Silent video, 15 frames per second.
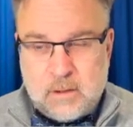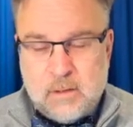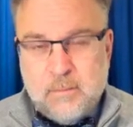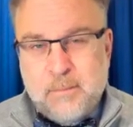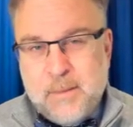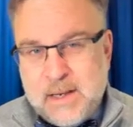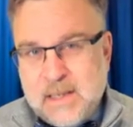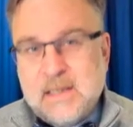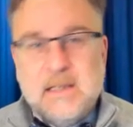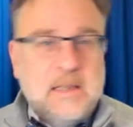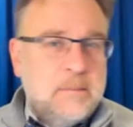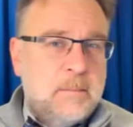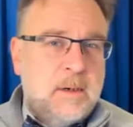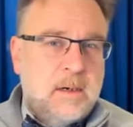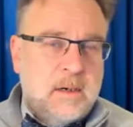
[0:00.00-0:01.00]

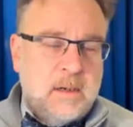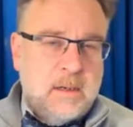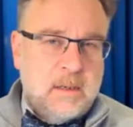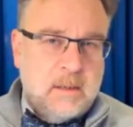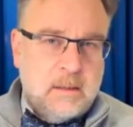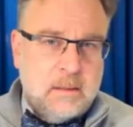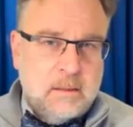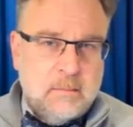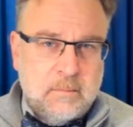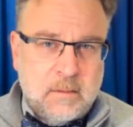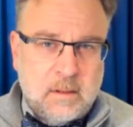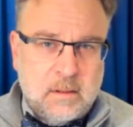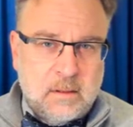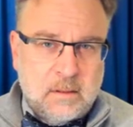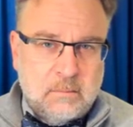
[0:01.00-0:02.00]
mainly by a
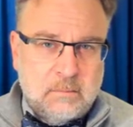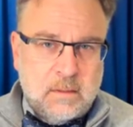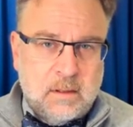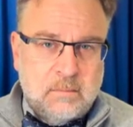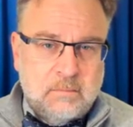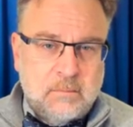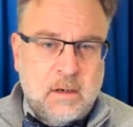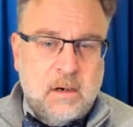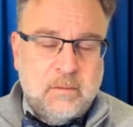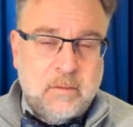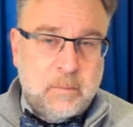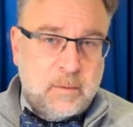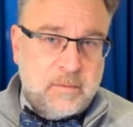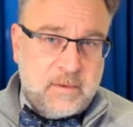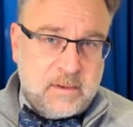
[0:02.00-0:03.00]

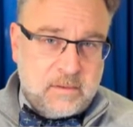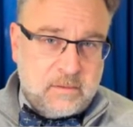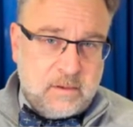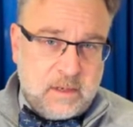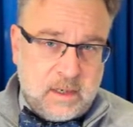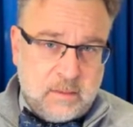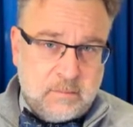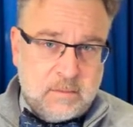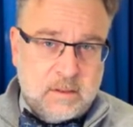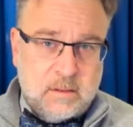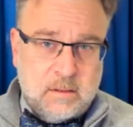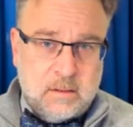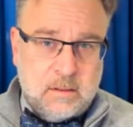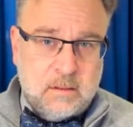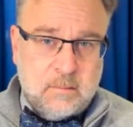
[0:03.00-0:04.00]
Harvard professor named
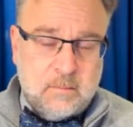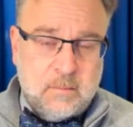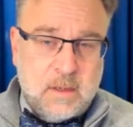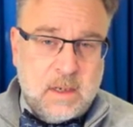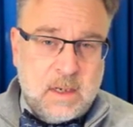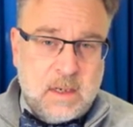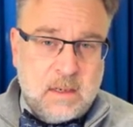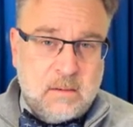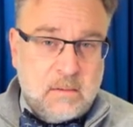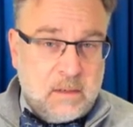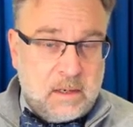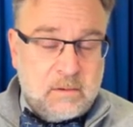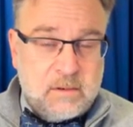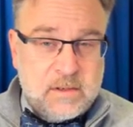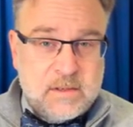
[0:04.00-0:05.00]

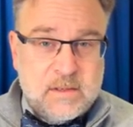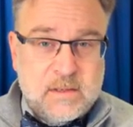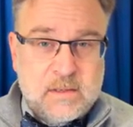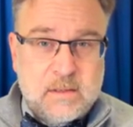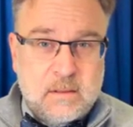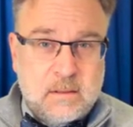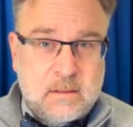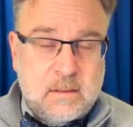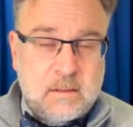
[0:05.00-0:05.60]
Clay Christensen,